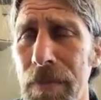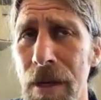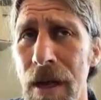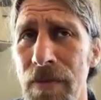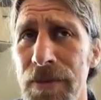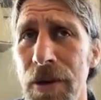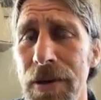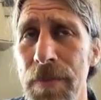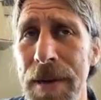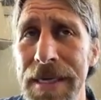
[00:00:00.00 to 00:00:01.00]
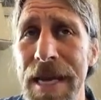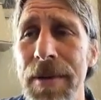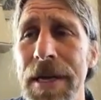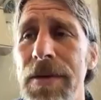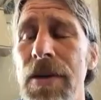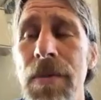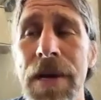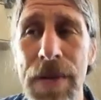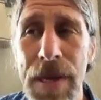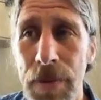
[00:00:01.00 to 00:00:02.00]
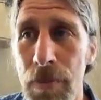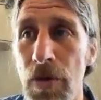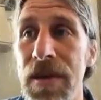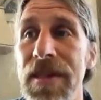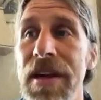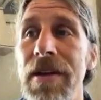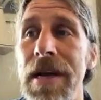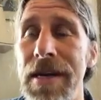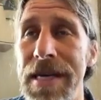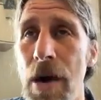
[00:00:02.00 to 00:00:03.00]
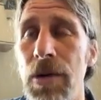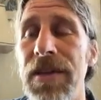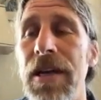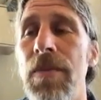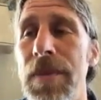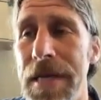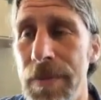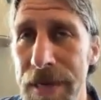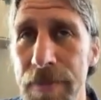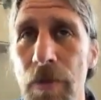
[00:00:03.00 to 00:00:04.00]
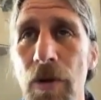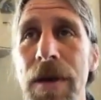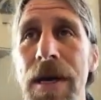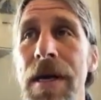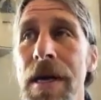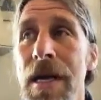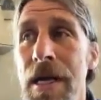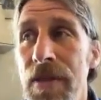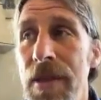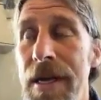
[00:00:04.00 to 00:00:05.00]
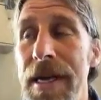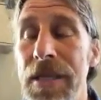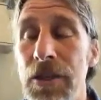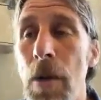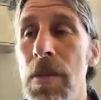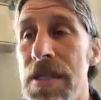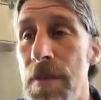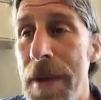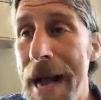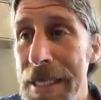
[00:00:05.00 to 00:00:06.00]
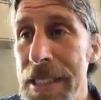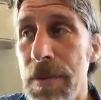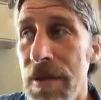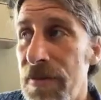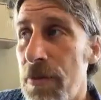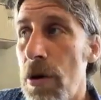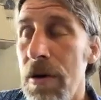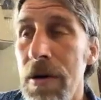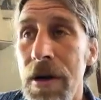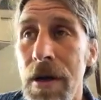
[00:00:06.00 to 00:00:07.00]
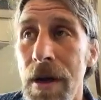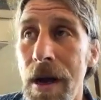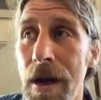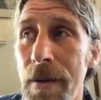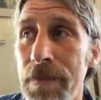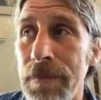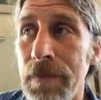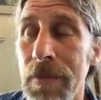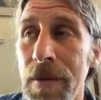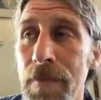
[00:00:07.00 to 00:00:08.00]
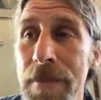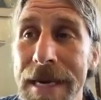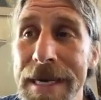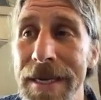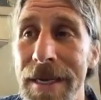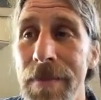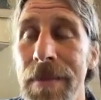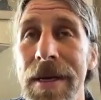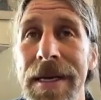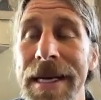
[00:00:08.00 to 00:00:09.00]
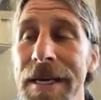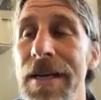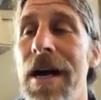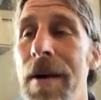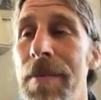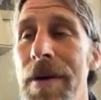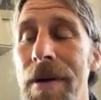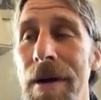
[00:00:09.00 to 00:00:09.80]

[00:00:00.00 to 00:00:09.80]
of during the pandemic and so many people moving there, and now with the Airbnb movement, it's almost impossible for medium income